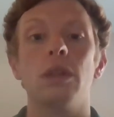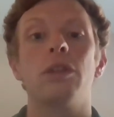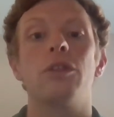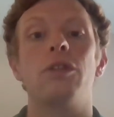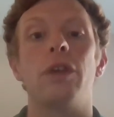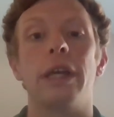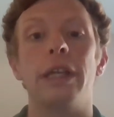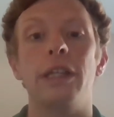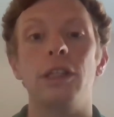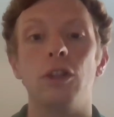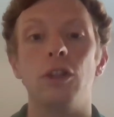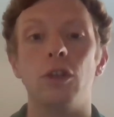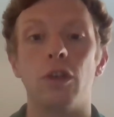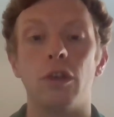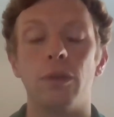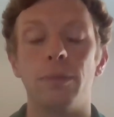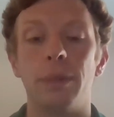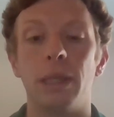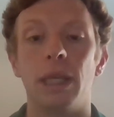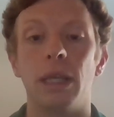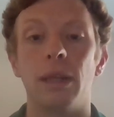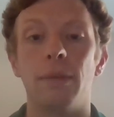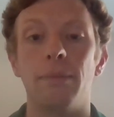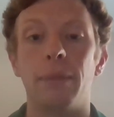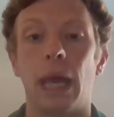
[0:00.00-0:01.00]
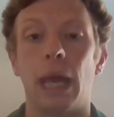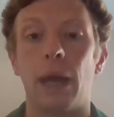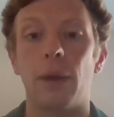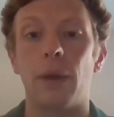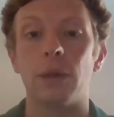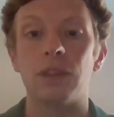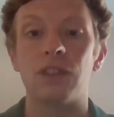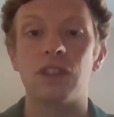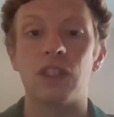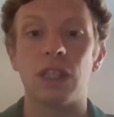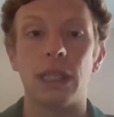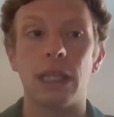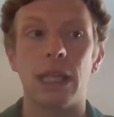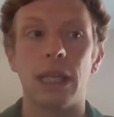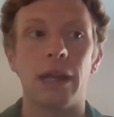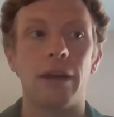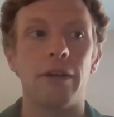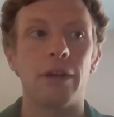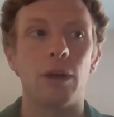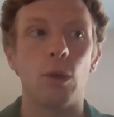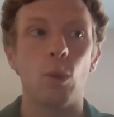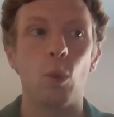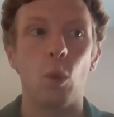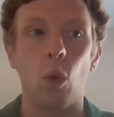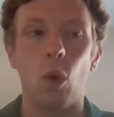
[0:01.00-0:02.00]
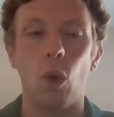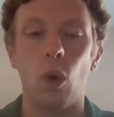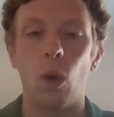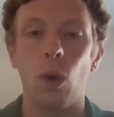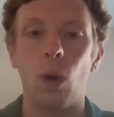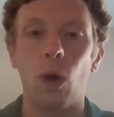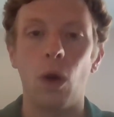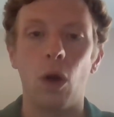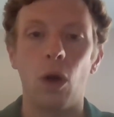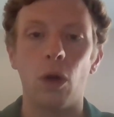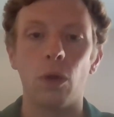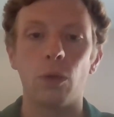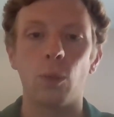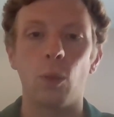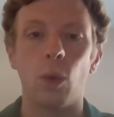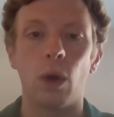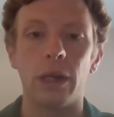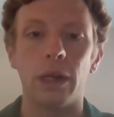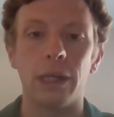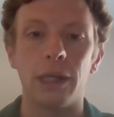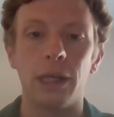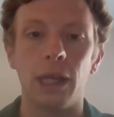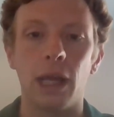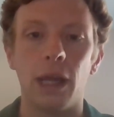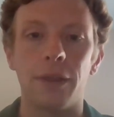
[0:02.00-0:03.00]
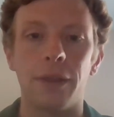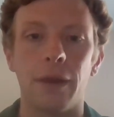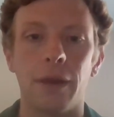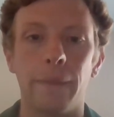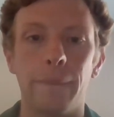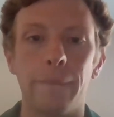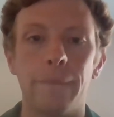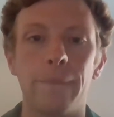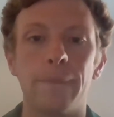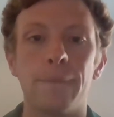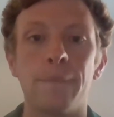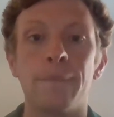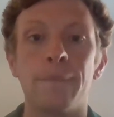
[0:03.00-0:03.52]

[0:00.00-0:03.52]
the great European powers declaring war on one another.